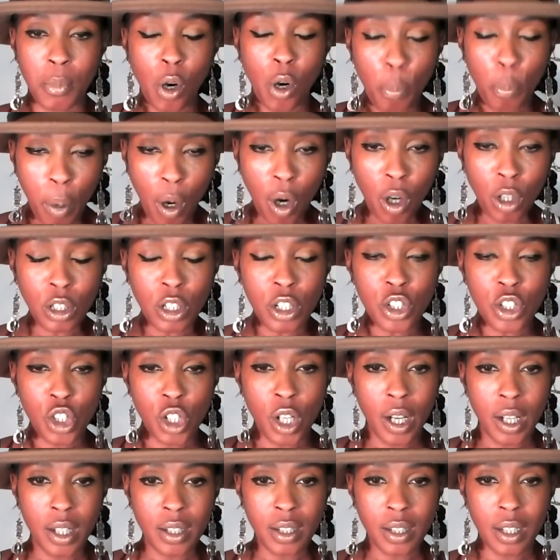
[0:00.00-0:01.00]

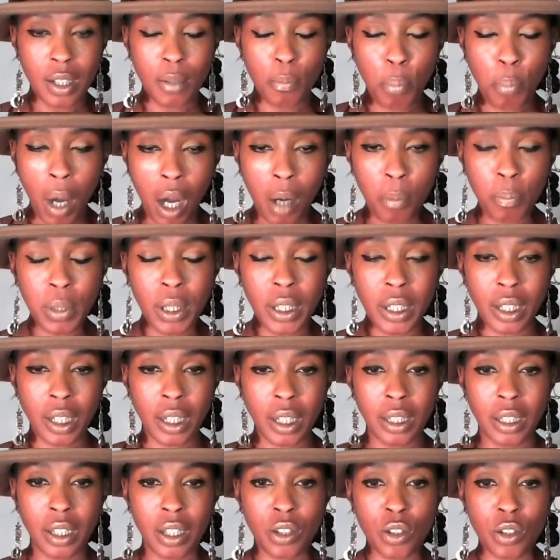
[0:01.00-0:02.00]
apologizing
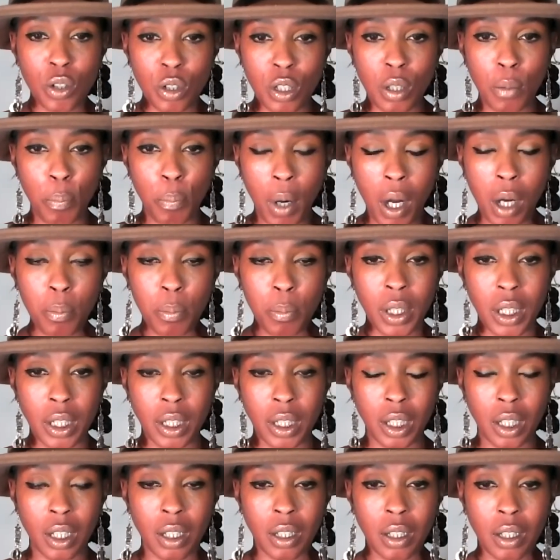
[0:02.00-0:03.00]
publicly to the
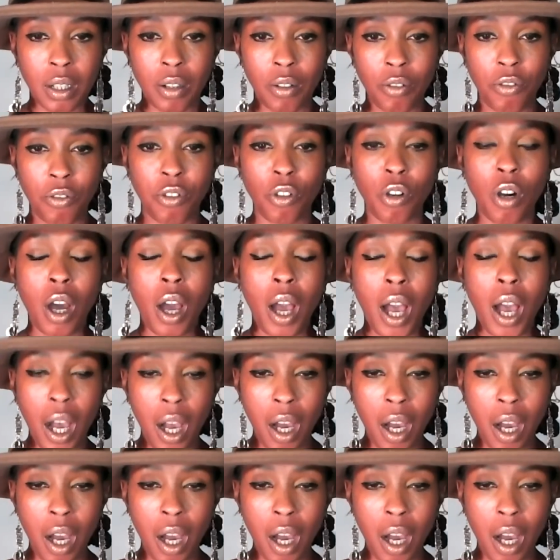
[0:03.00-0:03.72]
public for